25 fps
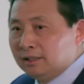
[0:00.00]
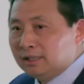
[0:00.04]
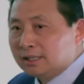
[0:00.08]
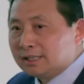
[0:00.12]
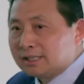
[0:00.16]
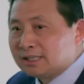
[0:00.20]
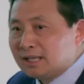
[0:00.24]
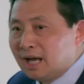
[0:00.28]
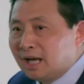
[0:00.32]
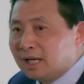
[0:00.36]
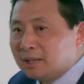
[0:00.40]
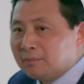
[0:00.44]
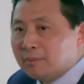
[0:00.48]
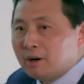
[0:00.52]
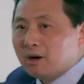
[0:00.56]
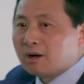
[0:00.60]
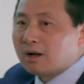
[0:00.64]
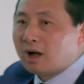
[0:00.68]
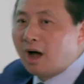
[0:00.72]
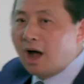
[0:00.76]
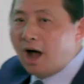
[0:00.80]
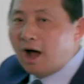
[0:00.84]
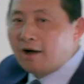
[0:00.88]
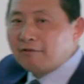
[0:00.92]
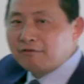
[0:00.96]
It's not about
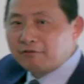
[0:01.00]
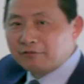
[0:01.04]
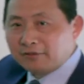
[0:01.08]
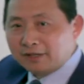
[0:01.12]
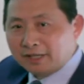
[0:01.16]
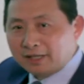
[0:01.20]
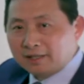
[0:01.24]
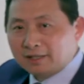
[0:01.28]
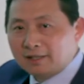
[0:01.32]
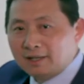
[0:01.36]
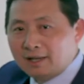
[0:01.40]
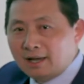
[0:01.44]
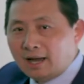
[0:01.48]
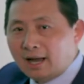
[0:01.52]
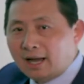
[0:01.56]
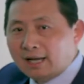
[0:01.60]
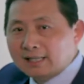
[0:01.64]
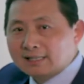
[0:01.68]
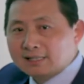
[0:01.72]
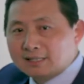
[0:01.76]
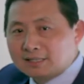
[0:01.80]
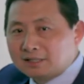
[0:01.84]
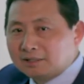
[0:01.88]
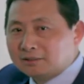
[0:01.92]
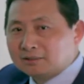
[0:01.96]
coffee. I
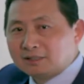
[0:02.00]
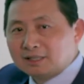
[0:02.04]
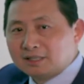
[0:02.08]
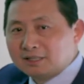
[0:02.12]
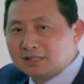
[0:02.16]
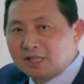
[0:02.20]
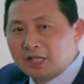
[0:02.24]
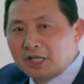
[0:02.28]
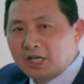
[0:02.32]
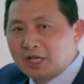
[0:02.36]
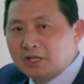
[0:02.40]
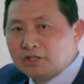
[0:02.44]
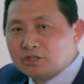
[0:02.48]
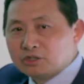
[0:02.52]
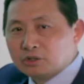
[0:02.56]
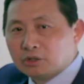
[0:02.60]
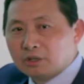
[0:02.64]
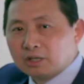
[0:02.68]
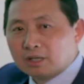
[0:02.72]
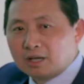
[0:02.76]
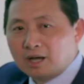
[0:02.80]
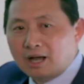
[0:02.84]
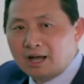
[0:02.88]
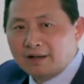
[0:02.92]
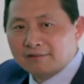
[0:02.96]
still didn't
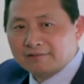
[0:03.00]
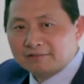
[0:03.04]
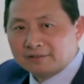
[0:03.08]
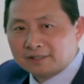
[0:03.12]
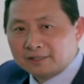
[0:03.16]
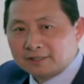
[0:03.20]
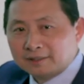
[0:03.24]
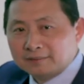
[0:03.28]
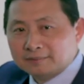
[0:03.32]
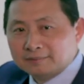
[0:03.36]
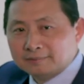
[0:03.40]
enjoy coffee.